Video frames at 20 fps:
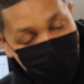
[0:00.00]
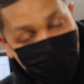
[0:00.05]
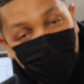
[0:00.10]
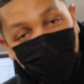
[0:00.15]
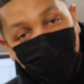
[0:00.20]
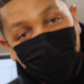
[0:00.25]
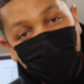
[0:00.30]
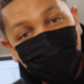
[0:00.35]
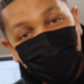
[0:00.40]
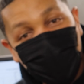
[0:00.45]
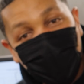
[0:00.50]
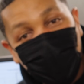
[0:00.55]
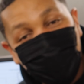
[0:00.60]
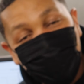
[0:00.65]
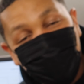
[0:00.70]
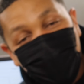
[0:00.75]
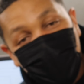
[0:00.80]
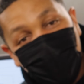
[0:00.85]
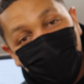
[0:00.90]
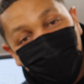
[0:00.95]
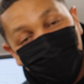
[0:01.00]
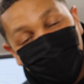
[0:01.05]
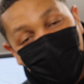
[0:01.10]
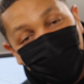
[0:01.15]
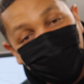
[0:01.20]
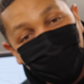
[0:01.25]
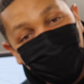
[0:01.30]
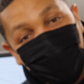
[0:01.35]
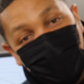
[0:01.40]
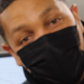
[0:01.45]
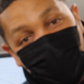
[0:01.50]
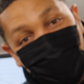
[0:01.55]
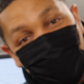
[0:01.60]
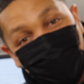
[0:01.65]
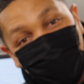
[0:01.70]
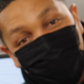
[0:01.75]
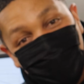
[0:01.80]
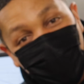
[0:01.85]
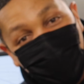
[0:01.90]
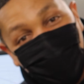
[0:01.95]
all the other videos that will be coming
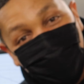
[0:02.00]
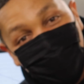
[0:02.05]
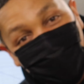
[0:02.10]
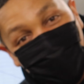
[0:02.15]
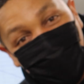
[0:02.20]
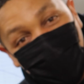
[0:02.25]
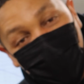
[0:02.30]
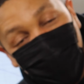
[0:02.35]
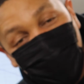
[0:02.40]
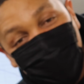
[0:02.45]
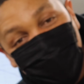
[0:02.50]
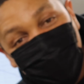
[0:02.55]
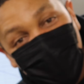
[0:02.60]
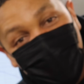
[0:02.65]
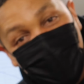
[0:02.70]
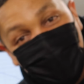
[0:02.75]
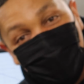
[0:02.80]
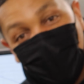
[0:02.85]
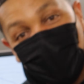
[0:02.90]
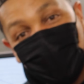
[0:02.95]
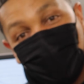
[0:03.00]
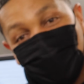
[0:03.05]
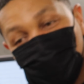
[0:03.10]
from Zippers Performance. Thank